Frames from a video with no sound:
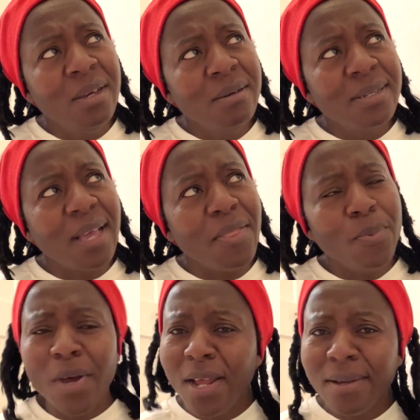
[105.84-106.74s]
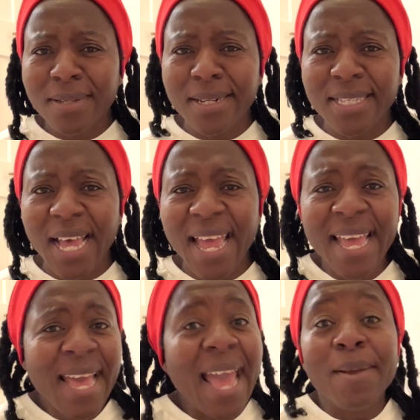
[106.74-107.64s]
is that the word I was going to say?
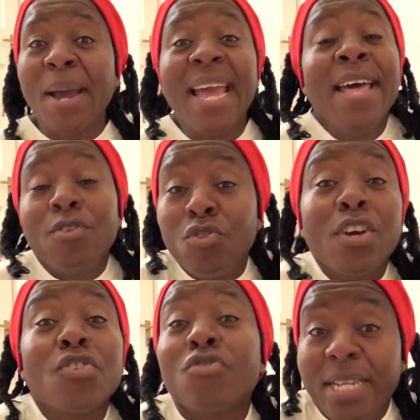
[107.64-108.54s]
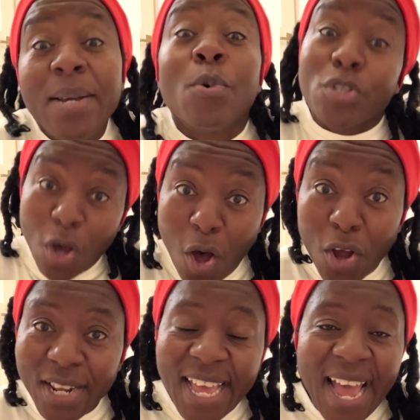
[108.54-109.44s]
Anyway, the trick-or-treating was
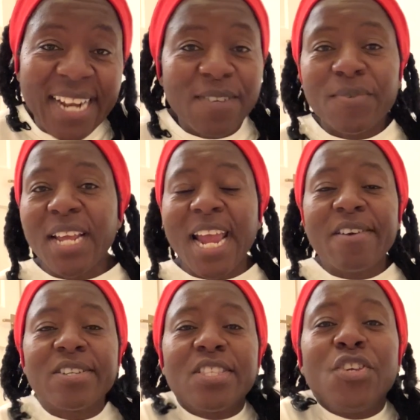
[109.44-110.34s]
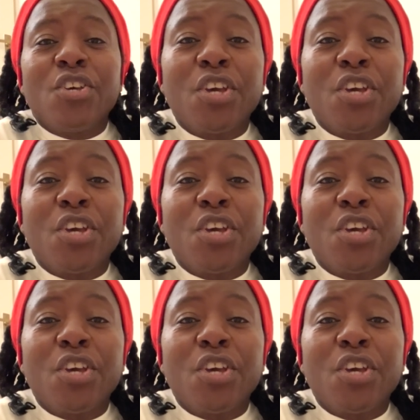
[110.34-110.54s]
on. They had different areas that you could